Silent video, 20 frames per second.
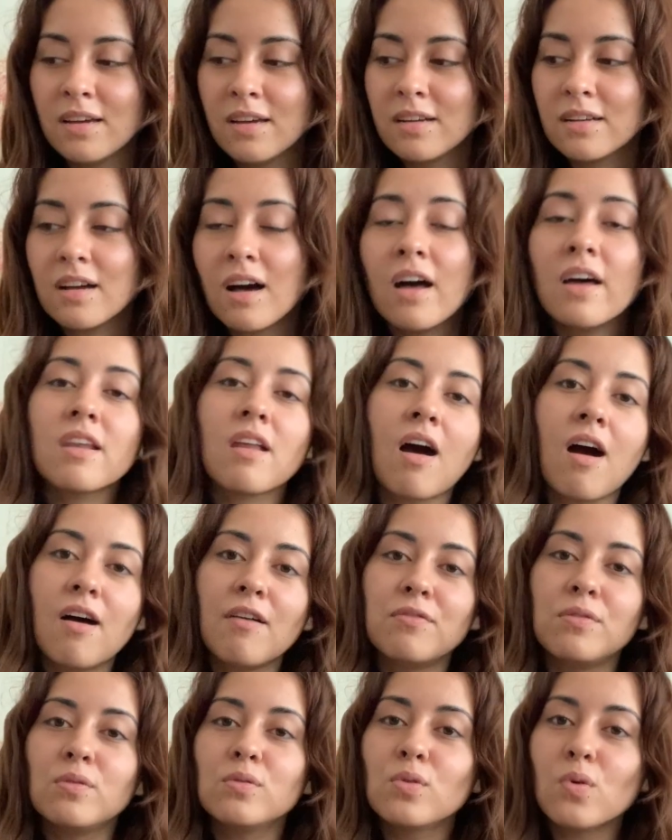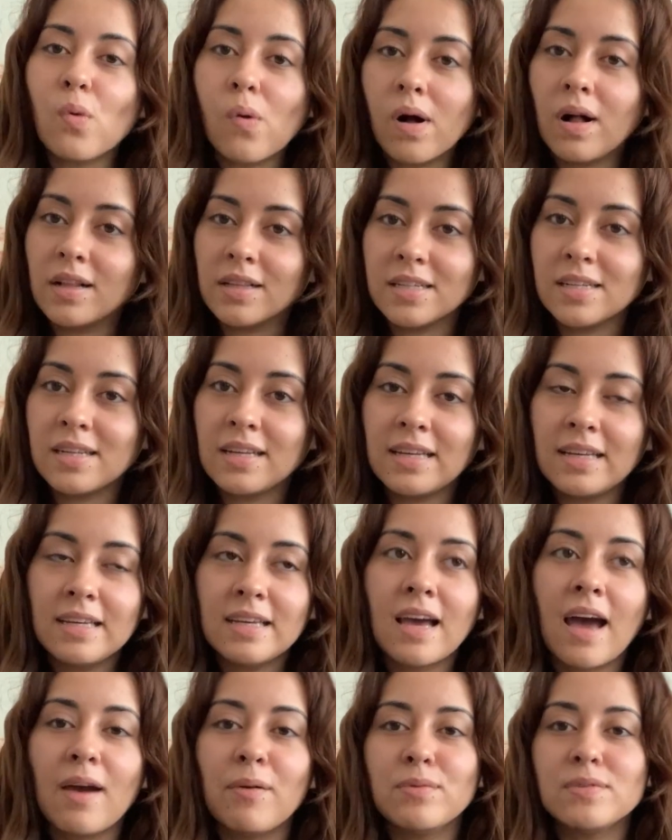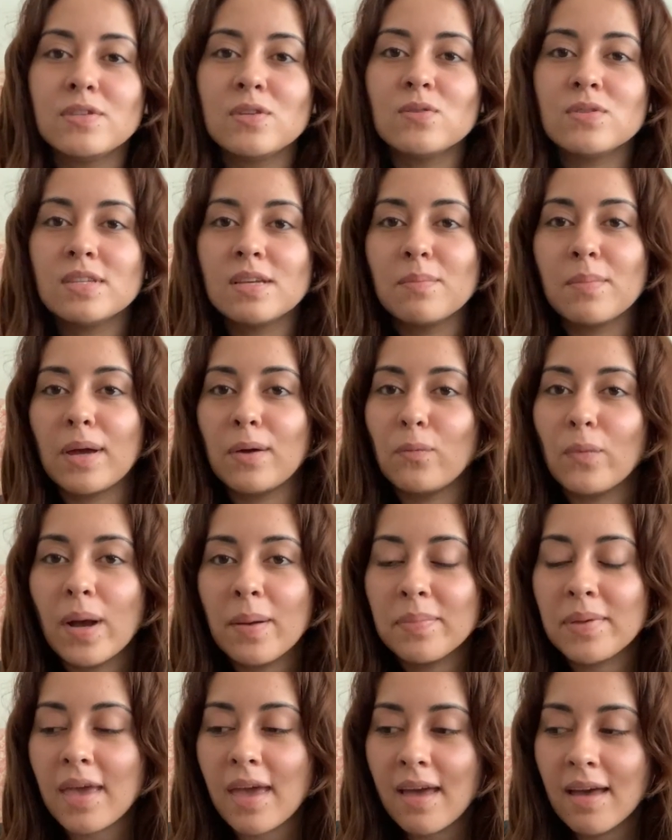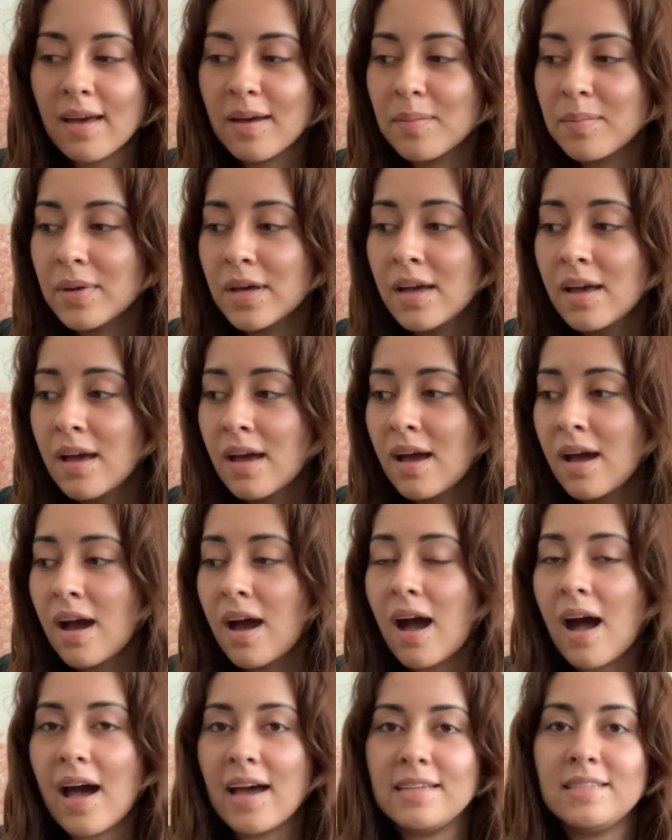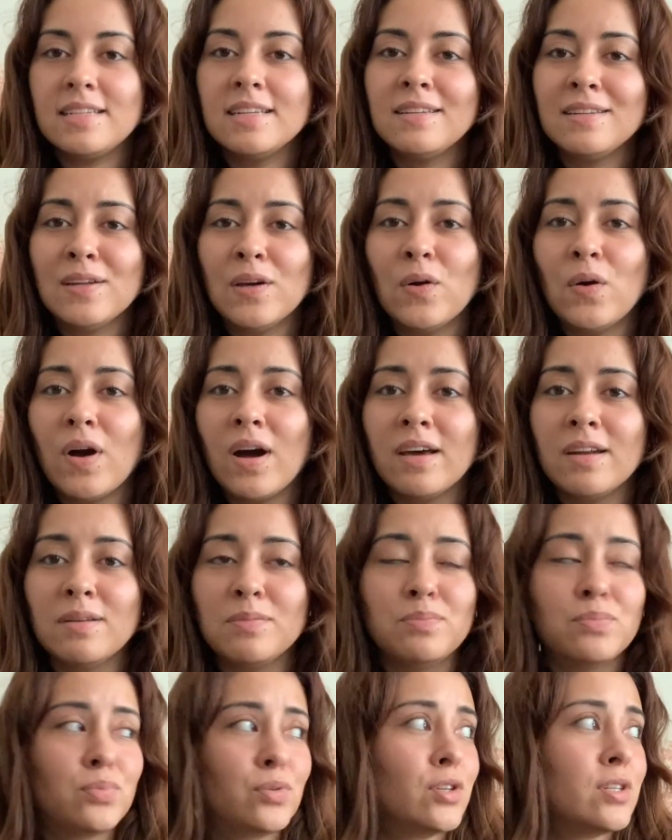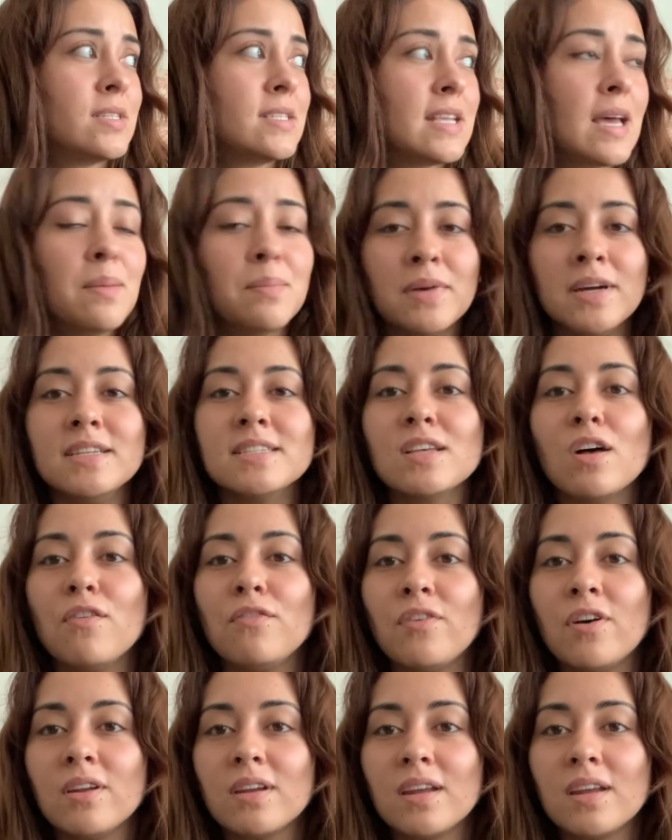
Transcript: god-awful quality. I was using my webcam. I didn't know how to present myself on